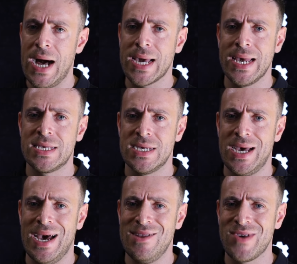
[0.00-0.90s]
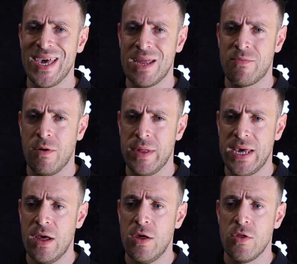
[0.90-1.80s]
markets are looking in
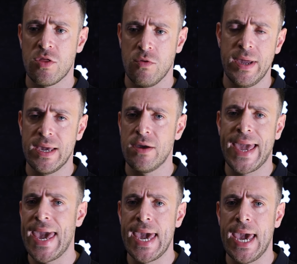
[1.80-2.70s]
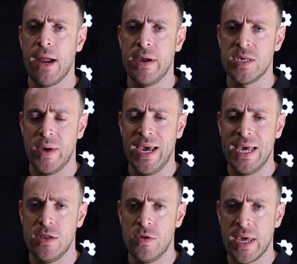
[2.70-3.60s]
probably three key areas. We're
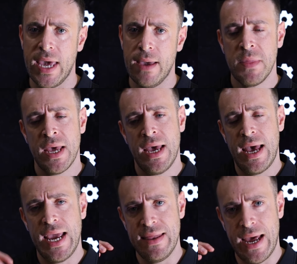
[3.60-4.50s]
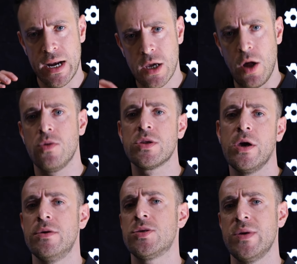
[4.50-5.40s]
either looking in that Gold
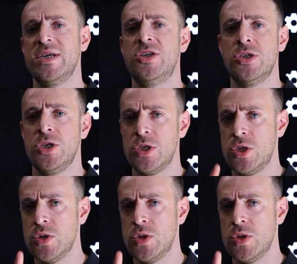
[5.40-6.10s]
Coast region. You